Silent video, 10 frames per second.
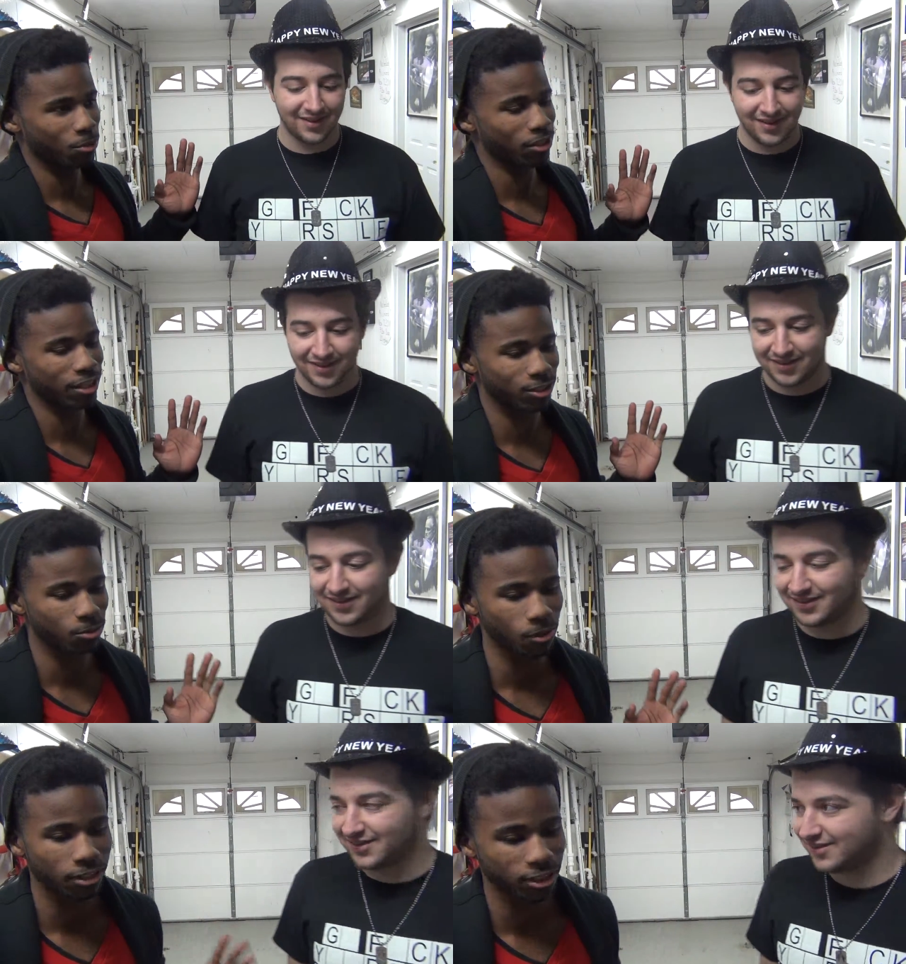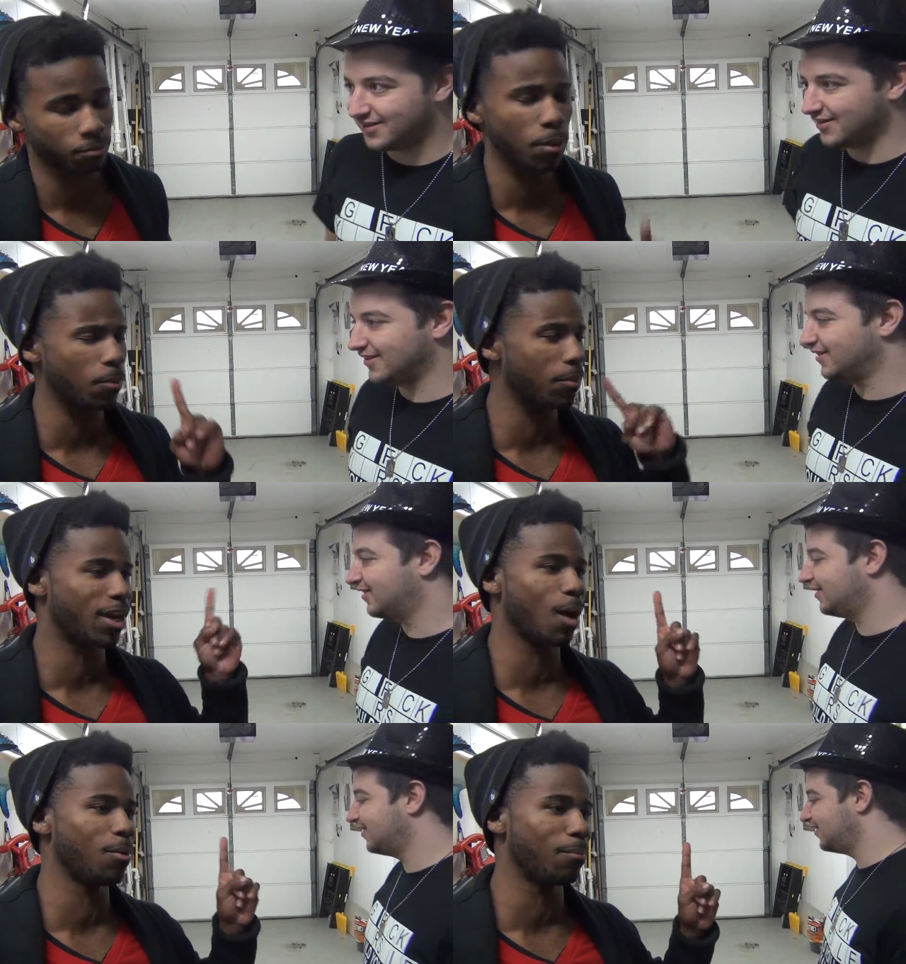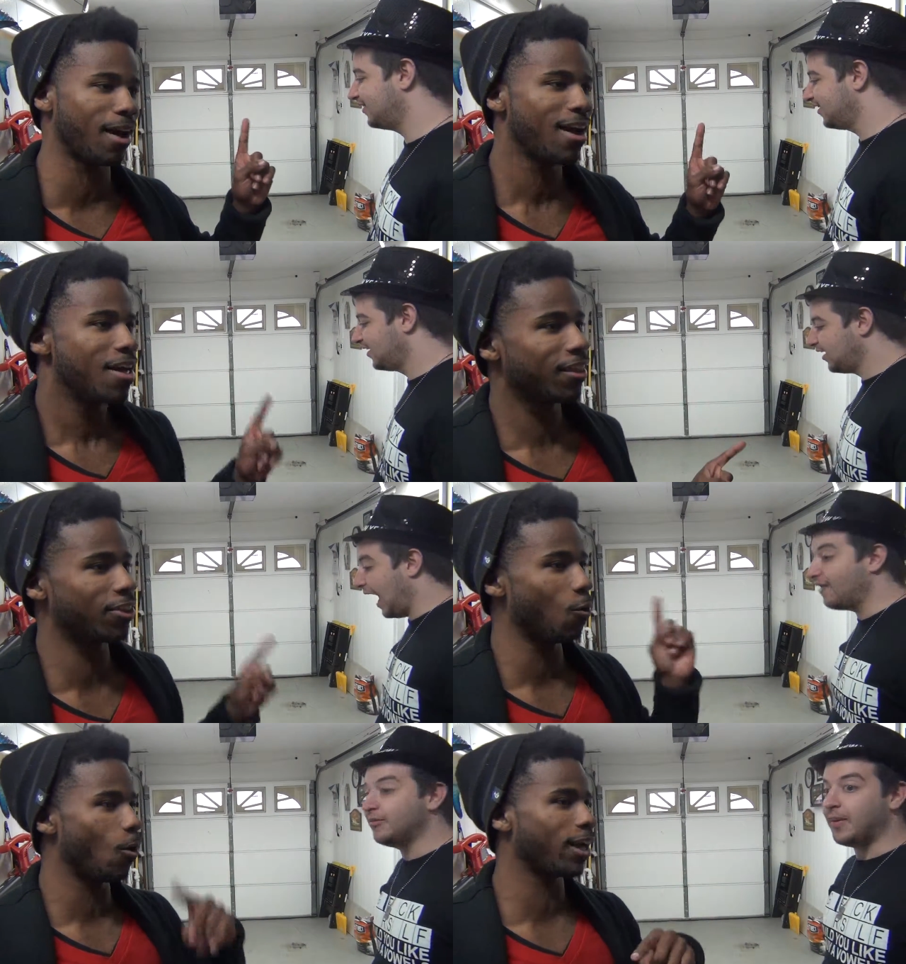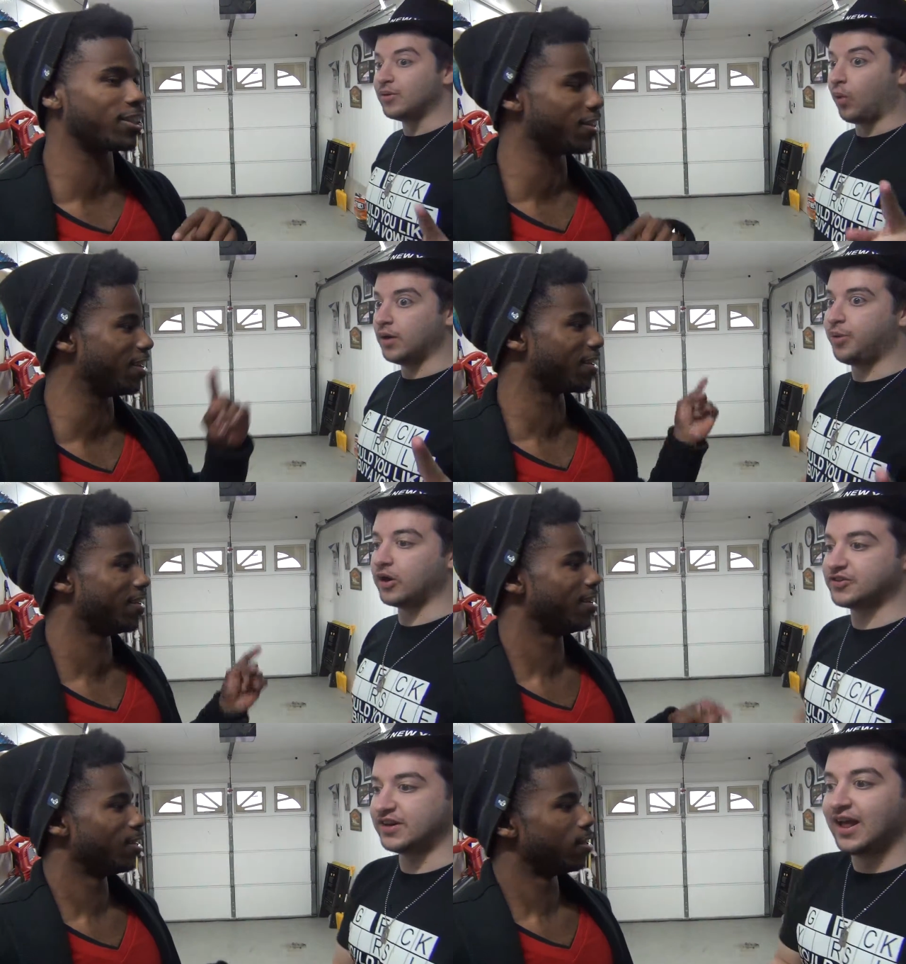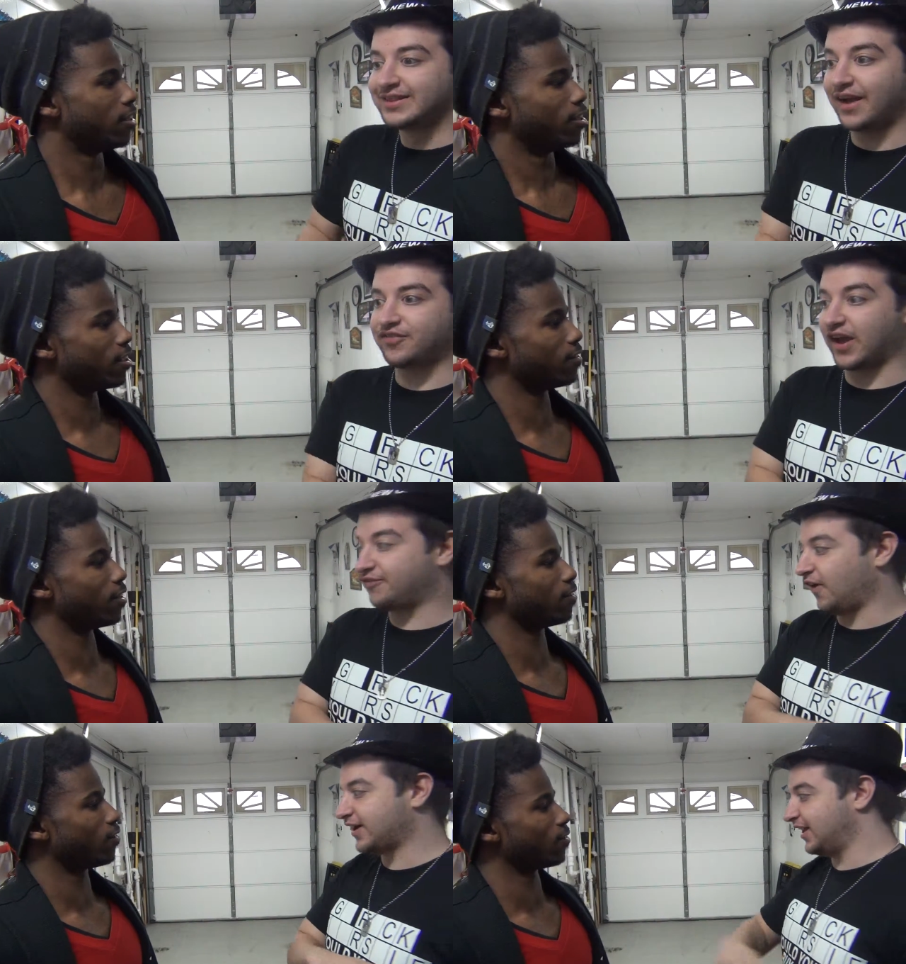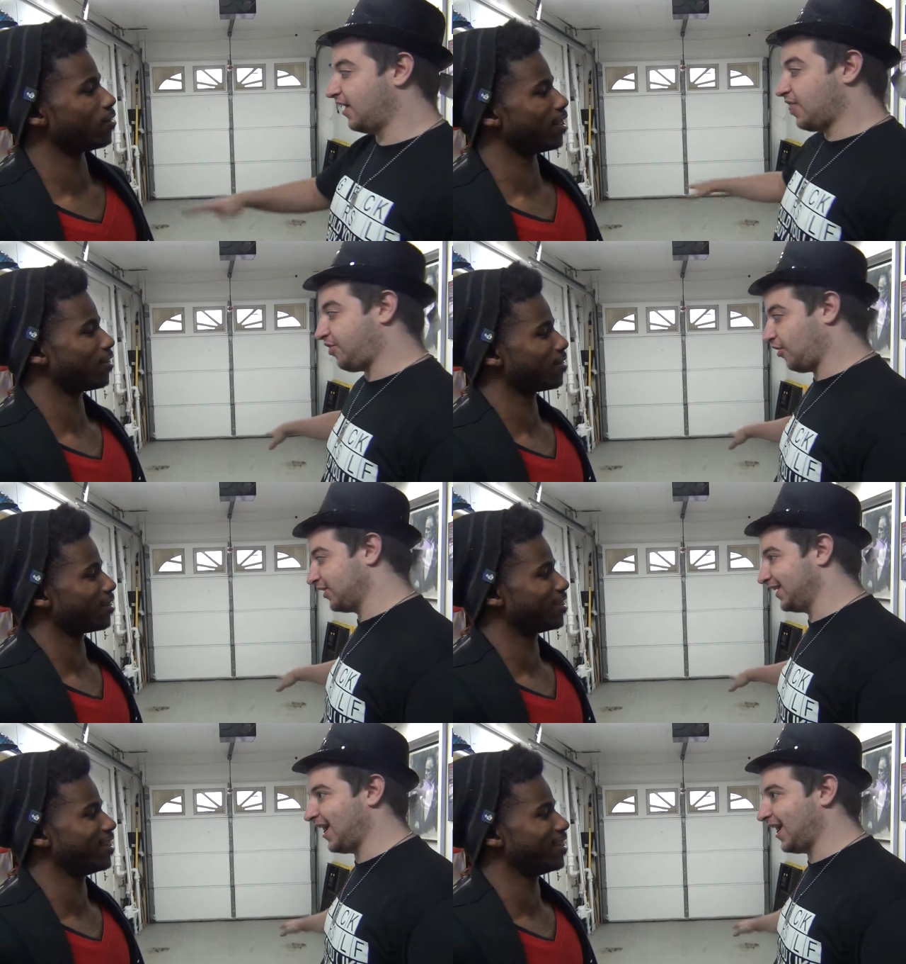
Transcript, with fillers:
Speaker 1: you can get two questions because people be coming by. Like I remember one person
Speaker 2: left like fucking thirty